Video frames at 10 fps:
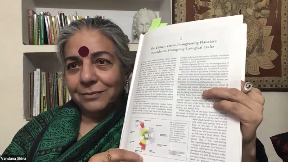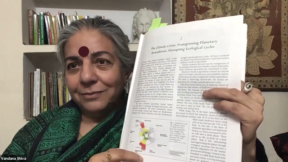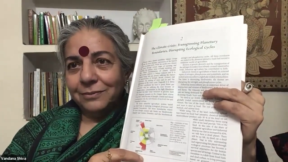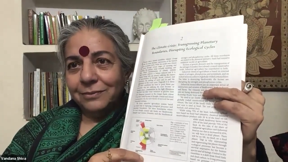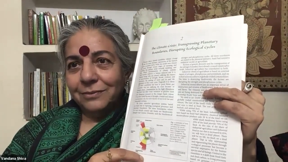
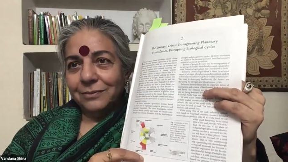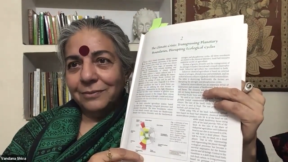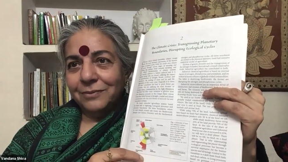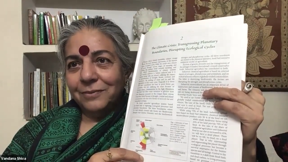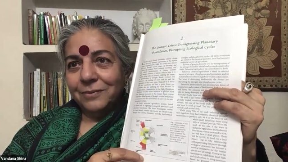
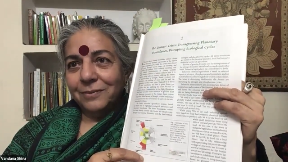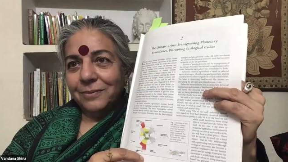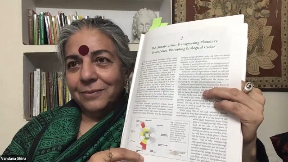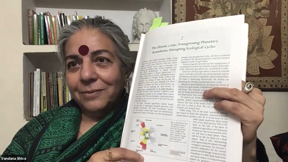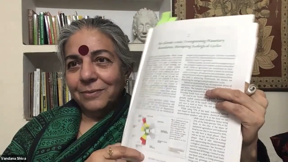
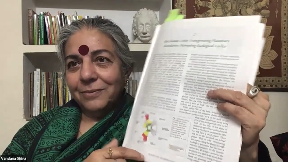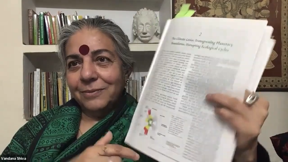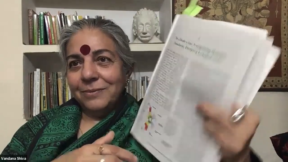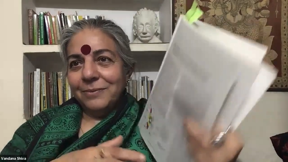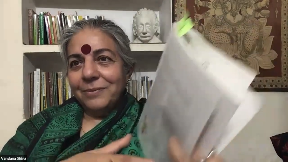
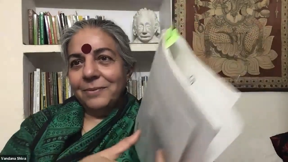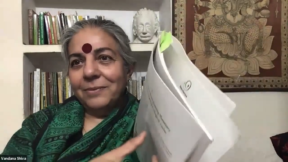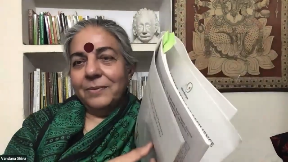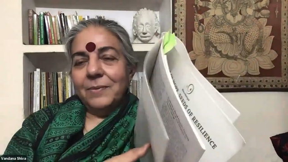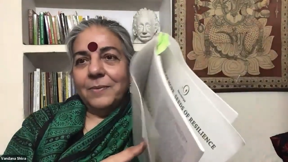
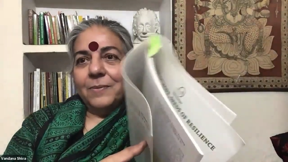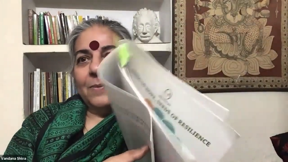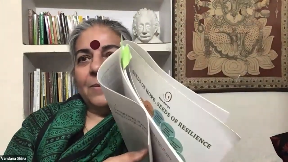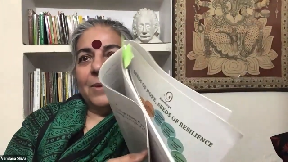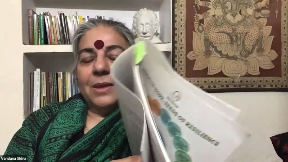
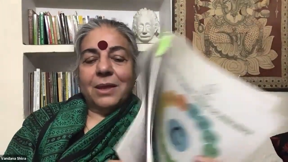No one is speaking in this clip.